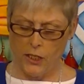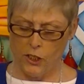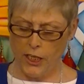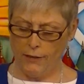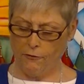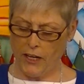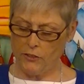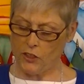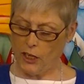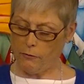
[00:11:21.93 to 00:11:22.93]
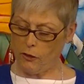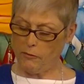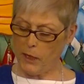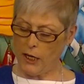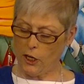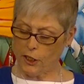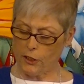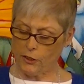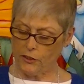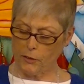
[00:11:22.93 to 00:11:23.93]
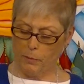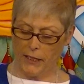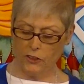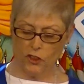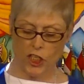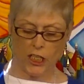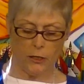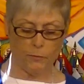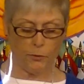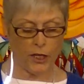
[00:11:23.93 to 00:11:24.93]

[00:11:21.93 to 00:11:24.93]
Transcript: She had found several of my articles about the Genome